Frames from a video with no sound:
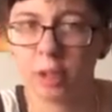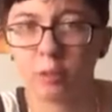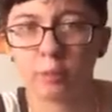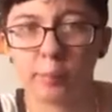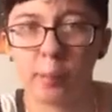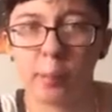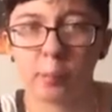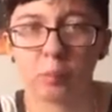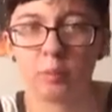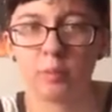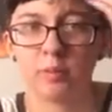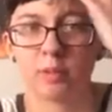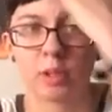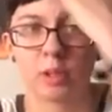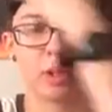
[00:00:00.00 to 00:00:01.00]
I don't remember
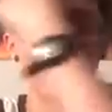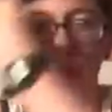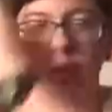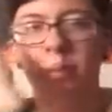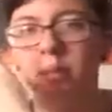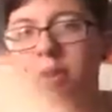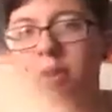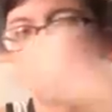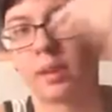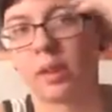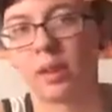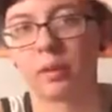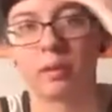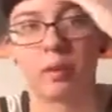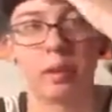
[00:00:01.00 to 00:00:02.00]
what it was called. It wasn't
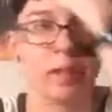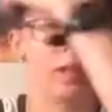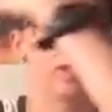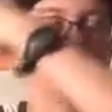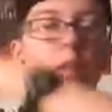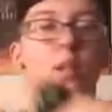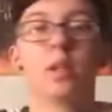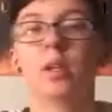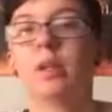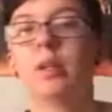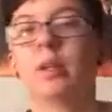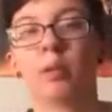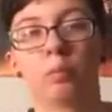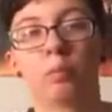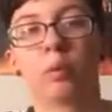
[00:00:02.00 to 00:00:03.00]
that great.
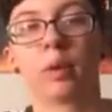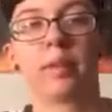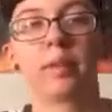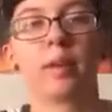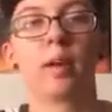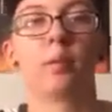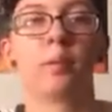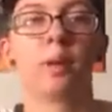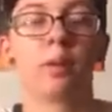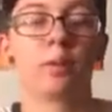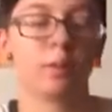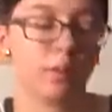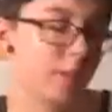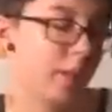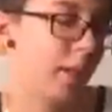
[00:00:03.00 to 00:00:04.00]
Didn't work that
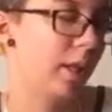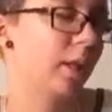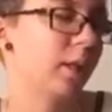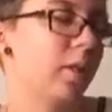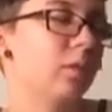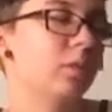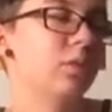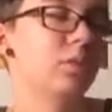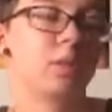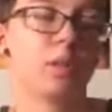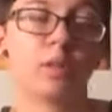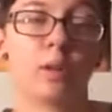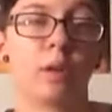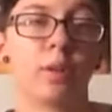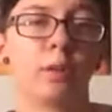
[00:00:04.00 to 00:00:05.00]
well, and I
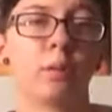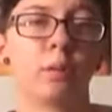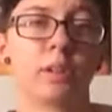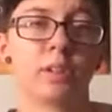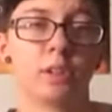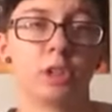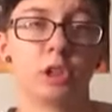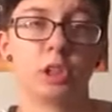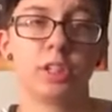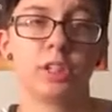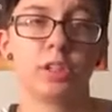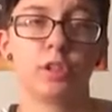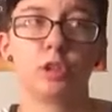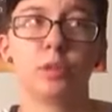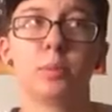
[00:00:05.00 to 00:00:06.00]
use Underworks and
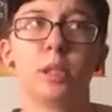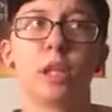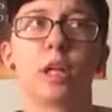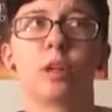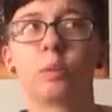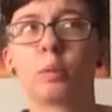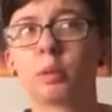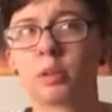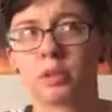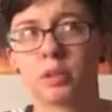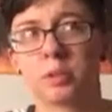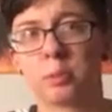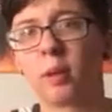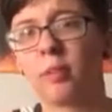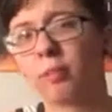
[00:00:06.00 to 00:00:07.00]
GC2B. Underworks
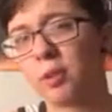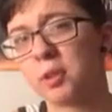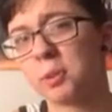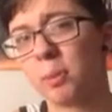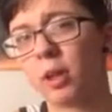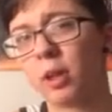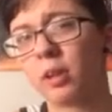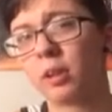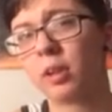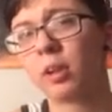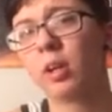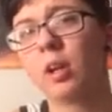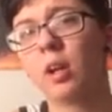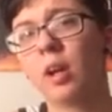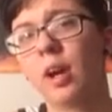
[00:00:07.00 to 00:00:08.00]
was my first binder.
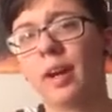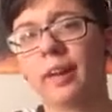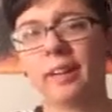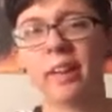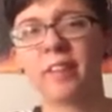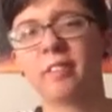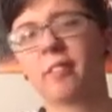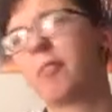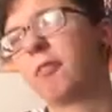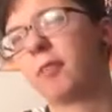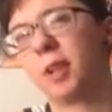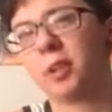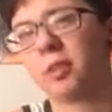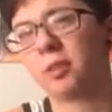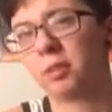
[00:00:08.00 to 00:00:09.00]
I think I have a
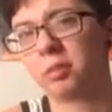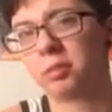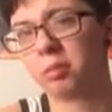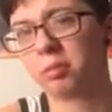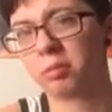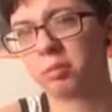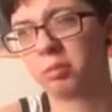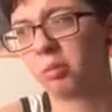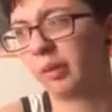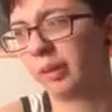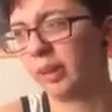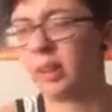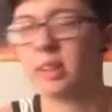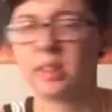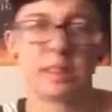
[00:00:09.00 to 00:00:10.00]
video
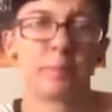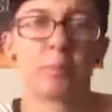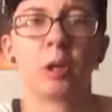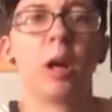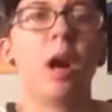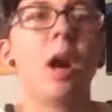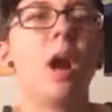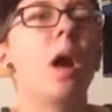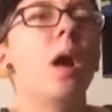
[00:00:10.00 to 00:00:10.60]
with it somewhere.